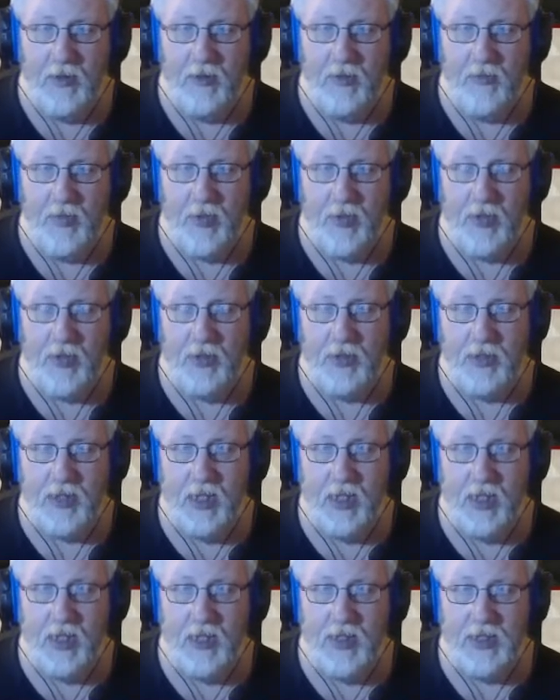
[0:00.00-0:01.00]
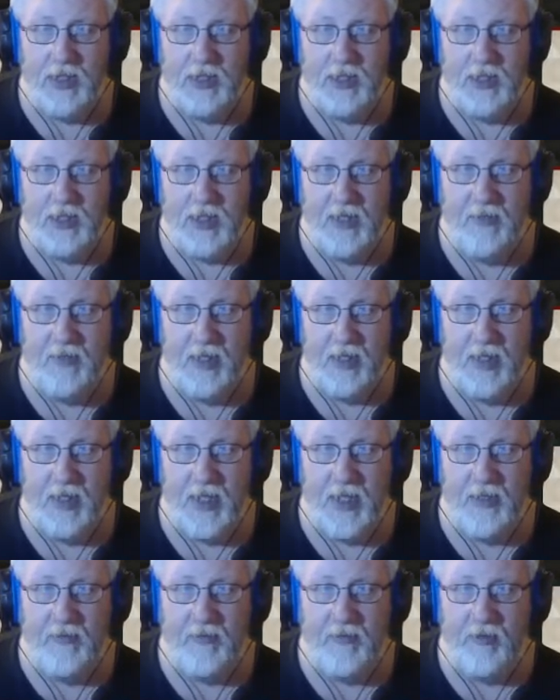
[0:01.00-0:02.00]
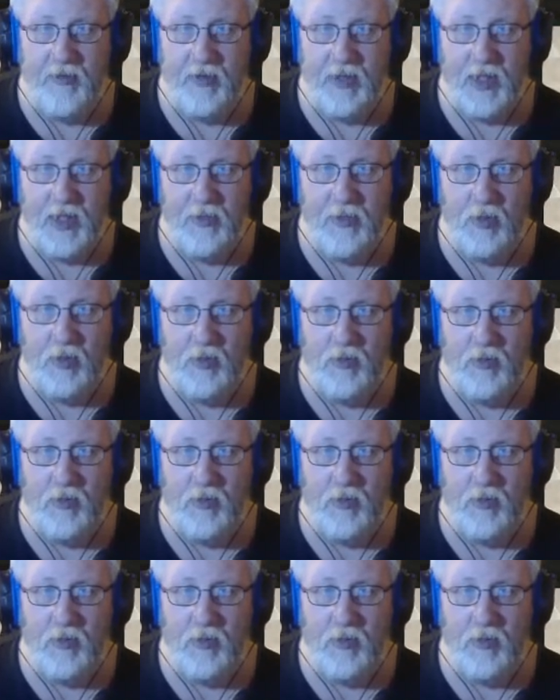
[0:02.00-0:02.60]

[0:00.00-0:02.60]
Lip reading: But this is definitely a 9-foot table.